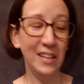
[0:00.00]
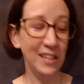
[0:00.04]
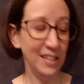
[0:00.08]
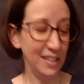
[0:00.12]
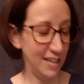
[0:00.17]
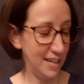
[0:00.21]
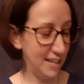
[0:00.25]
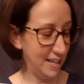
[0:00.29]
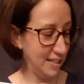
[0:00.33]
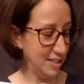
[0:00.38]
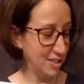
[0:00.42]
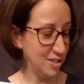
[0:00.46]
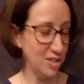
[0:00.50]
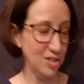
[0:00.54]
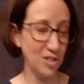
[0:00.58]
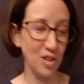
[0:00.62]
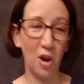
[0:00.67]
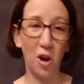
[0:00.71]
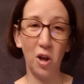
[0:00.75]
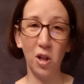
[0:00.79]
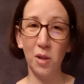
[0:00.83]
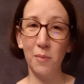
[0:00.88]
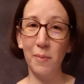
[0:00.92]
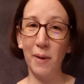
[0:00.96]
And it's just
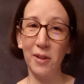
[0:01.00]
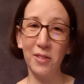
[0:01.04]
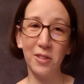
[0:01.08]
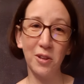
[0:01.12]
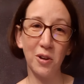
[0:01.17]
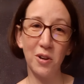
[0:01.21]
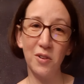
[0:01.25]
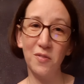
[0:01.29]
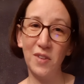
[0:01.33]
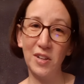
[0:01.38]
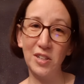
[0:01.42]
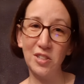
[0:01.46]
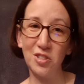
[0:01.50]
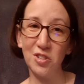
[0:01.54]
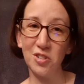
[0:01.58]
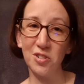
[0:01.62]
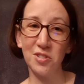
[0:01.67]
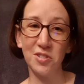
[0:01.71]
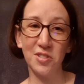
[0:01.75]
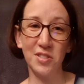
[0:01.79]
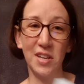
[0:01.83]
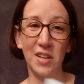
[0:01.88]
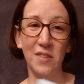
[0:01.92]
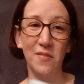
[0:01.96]
all about their
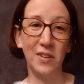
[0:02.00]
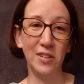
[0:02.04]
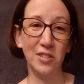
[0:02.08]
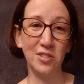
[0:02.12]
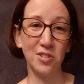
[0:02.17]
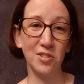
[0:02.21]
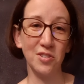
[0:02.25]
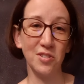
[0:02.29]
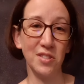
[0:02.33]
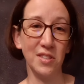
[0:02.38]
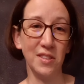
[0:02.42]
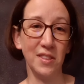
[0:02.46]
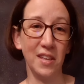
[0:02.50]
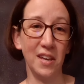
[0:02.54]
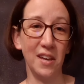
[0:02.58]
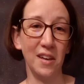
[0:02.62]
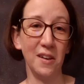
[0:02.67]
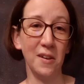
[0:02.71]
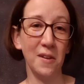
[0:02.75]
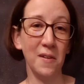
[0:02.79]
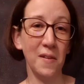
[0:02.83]
adventures, the adventures that the